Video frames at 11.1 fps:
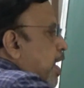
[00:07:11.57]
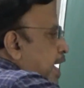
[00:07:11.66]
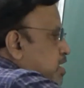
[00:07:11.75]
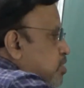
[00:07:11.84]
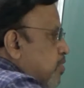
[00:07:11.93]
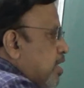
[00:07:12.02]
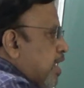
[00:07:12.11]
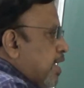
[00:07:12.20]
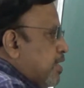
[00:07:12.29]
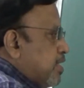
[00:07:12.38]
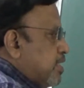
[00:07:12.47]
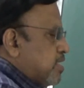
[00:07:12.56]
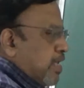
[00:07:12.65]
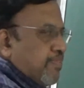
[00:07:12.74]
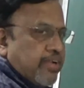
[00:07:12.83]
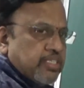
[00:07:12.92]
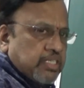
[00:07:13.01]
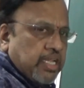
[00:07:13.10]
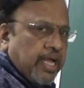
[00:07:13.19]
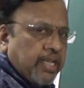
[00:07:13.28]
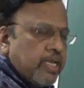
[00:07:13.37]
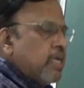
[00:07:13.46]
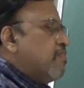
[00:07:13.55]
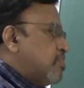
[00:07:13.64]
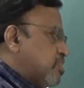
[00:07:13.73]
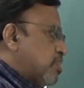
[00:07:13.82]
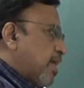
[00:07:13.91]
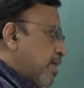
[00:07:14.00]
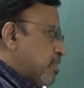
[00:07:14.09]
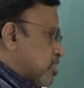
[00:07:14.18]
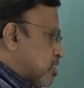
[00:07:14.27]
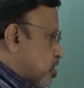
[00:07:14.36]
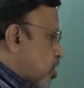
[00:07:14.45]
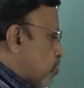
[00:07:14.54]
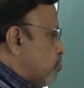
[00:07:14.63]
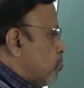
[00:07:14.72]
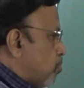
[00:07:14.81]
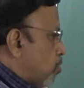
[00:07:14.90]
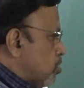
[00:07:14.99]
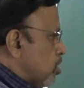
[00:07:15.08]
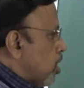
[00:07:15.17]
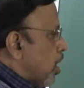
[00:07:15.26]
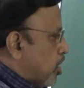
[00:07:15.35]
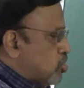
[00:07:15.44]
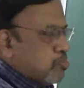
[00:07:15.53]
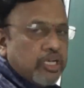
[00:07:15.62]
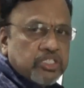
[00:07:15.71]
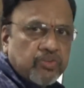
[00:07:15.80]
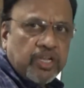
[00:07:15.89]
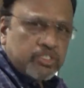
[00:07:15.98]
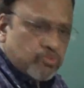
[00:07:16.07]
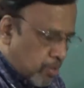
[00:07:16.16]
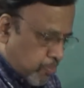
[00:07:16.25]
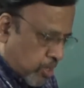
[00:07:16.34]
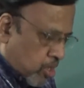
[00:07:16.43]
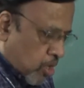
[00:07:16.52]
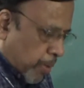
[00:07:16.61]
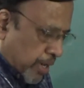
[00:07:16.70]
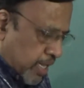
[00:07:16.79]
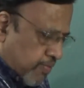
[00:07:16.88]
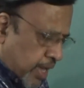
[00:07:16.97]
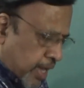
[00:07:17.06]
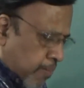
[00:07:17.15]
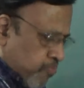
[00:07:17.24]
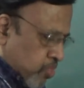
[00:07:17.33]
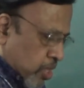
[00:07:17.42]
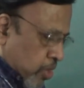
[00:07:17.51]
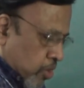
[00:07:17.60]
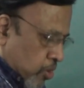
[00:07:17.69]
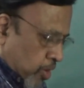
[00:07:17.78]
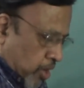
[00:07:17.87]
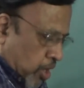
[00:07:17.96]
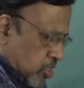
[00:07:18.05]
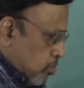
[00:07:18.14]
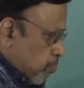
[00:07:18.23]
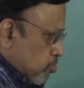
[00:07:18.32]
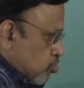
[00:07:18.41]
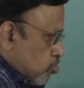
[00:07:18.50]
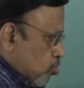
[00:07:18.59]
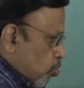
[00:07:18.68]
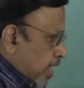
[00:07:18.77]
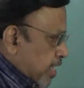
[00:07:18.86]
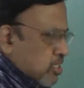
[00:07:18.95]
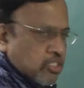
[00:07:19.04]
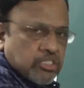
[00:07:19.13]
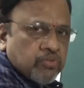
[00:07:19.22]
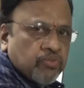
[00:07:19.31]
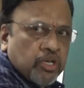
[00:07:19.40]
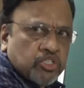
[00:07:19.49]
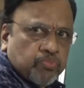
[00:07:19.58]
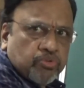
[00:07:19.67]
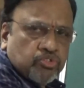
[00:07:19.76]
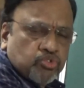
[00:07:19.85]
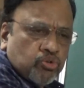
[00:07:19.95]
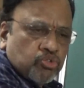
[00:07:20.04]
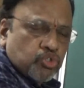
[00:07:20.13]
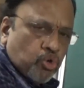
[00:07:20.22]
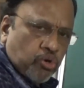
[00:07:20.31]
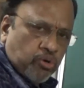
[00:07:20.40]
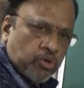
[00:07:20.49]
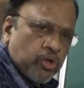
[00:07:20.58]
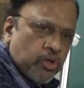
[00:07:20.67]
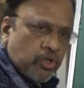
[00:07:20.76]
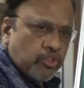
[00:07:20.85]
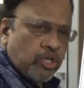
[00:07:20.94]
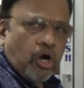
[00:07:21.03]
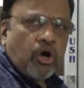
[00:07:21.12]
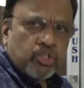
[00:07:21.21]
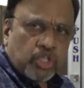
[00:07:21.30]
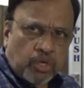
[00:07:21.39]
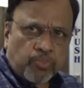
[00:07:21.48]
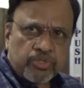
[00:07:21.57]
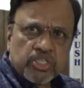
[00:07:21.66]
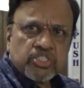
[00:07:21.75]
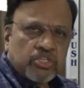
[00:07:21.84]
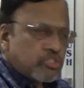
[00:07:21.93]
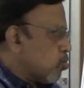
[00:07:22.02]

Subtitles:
XY line is the reference line which is the intersection of both HP as well as VP. But anyway, you are not supposed to do like this. You are supposed to show in the orthogonal projection.